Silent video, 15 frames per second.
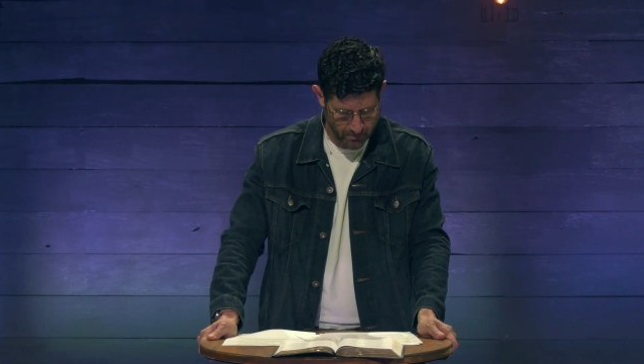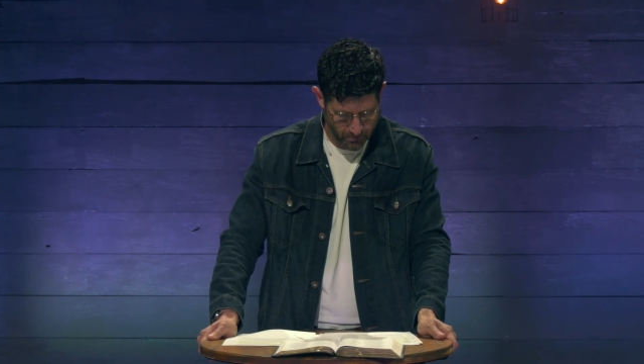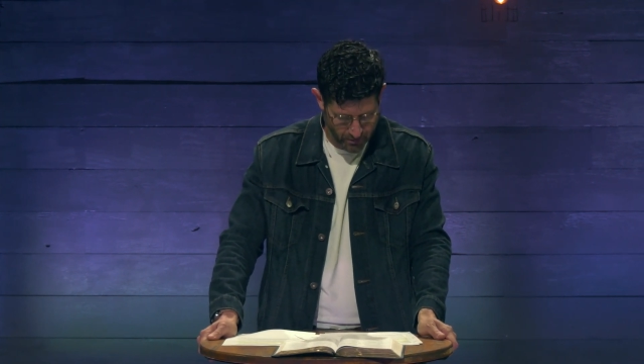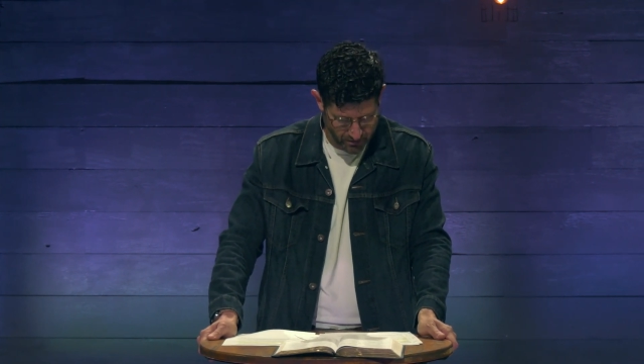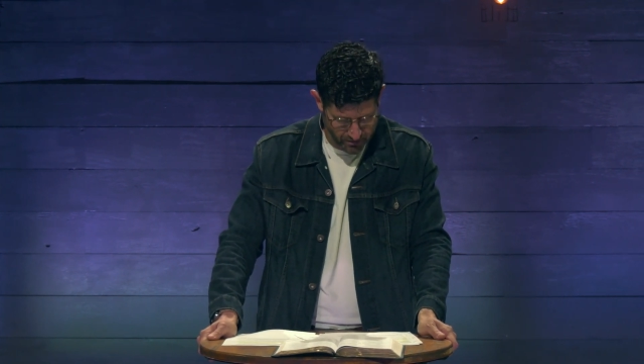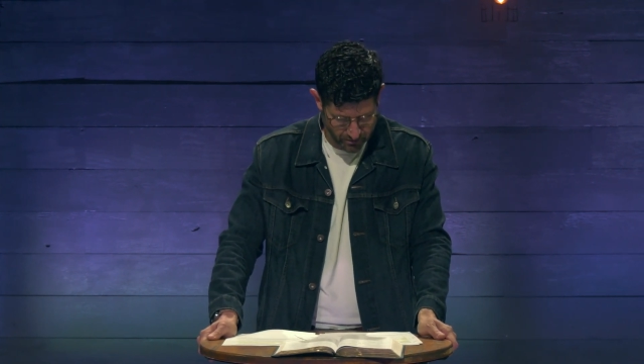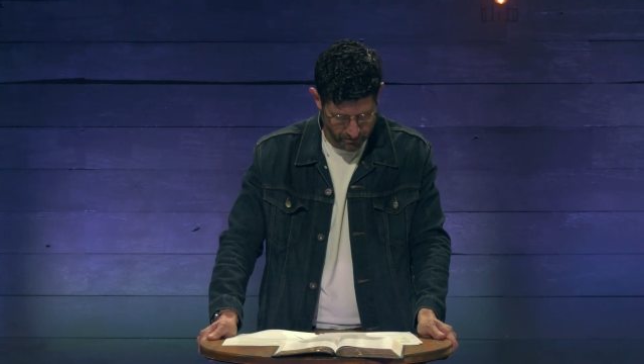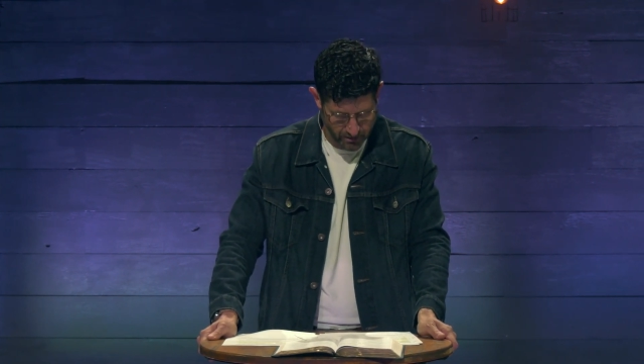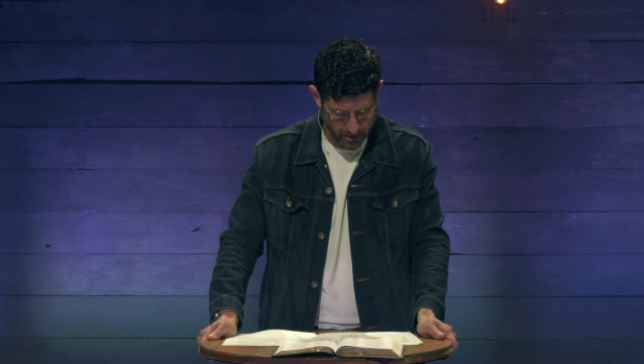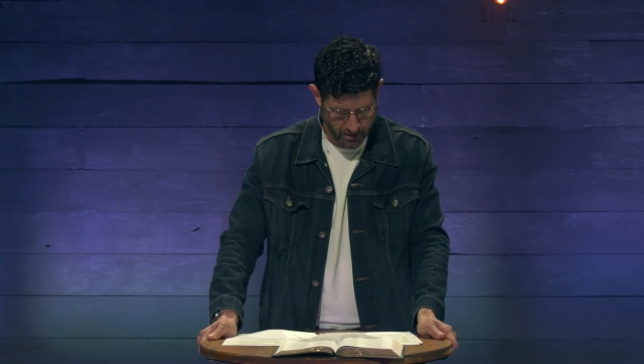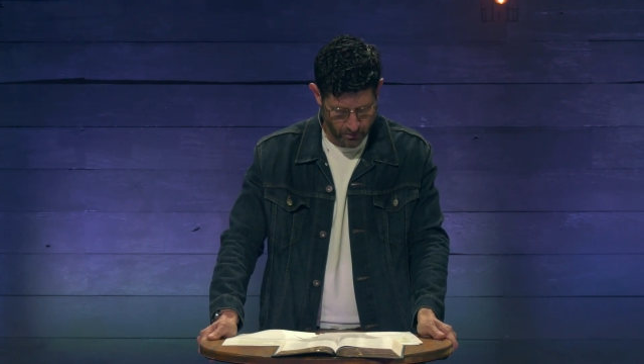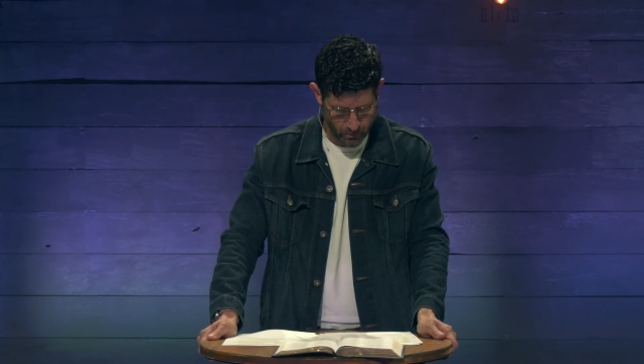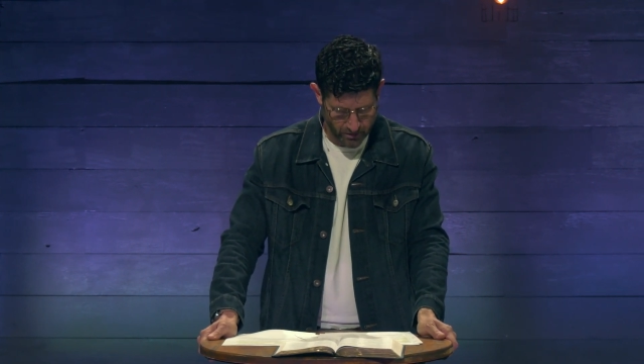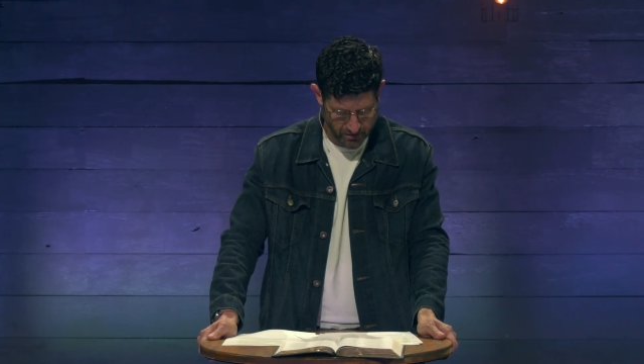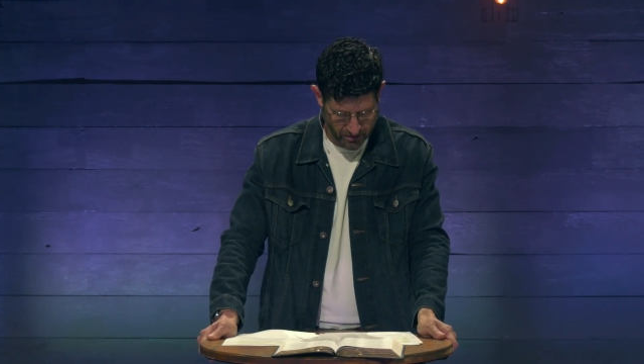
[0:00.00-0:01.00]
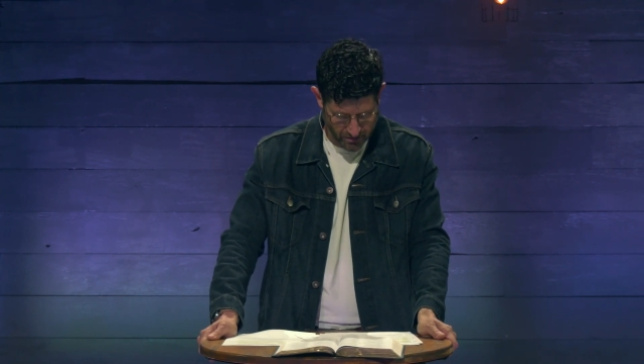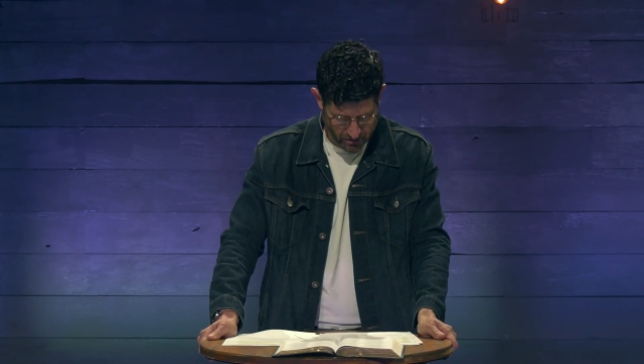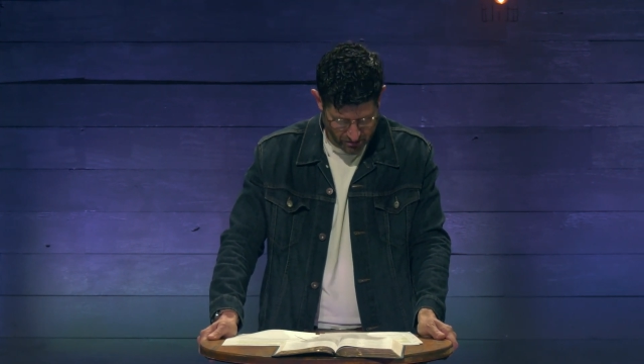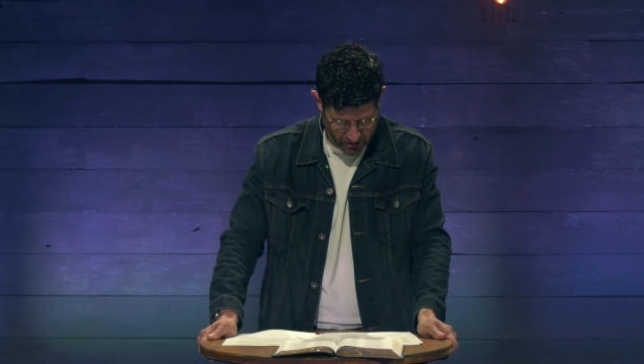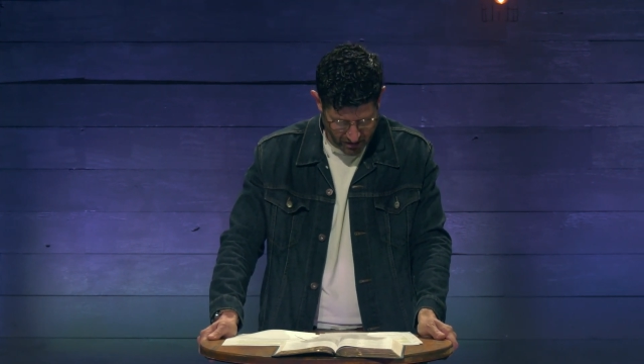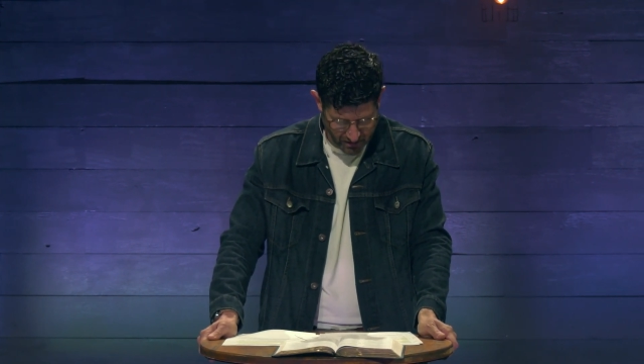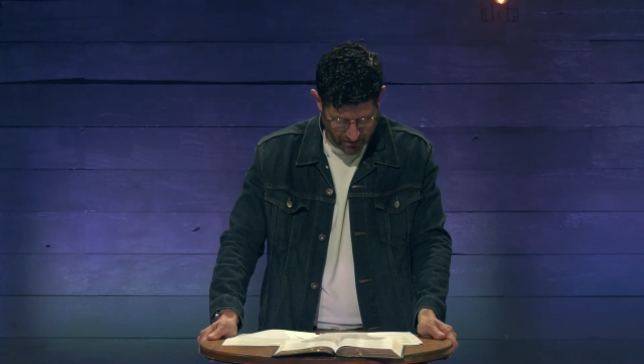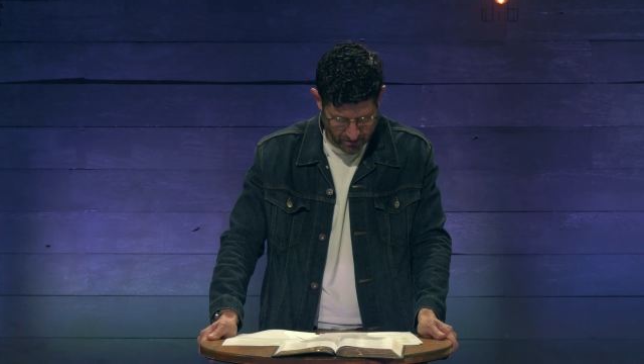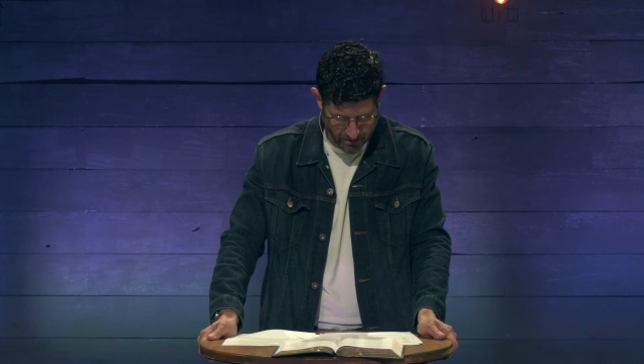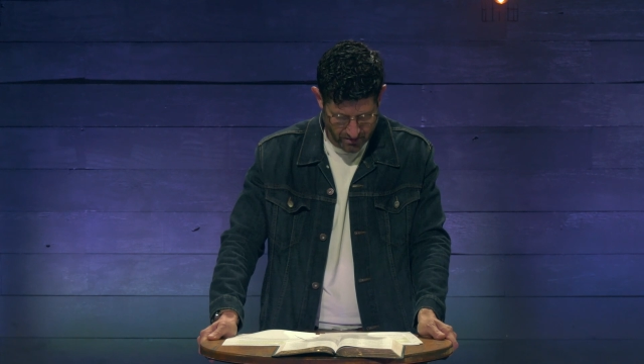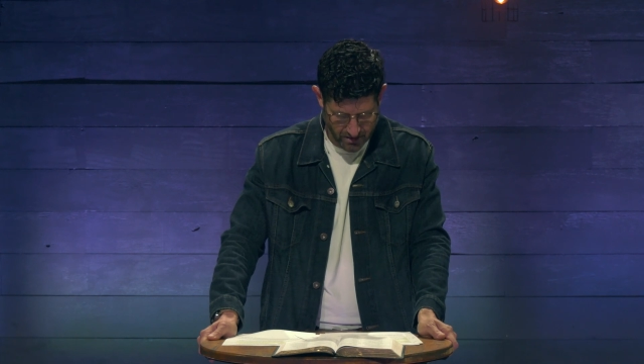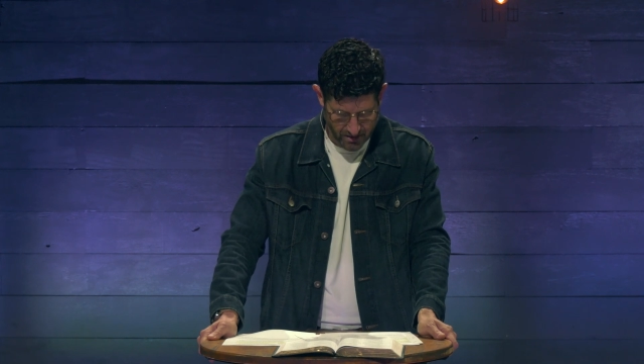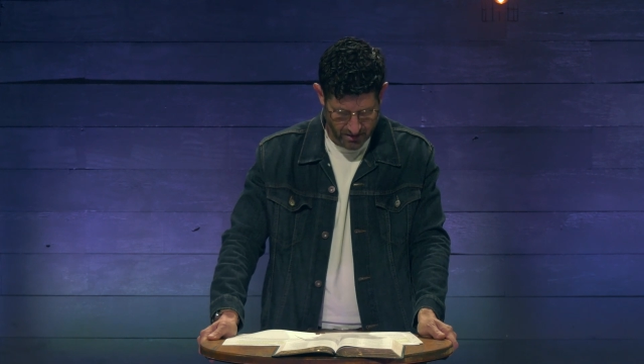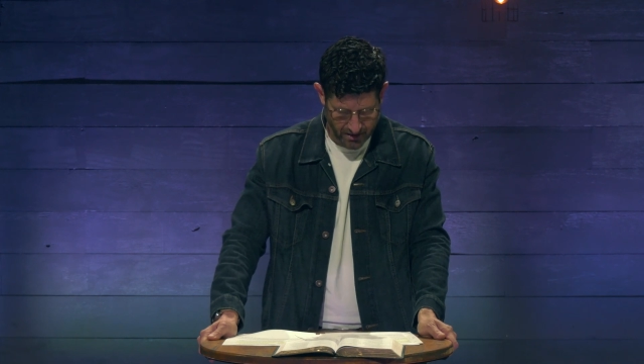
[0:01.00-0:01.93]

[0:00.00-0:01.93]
bristled with such chances,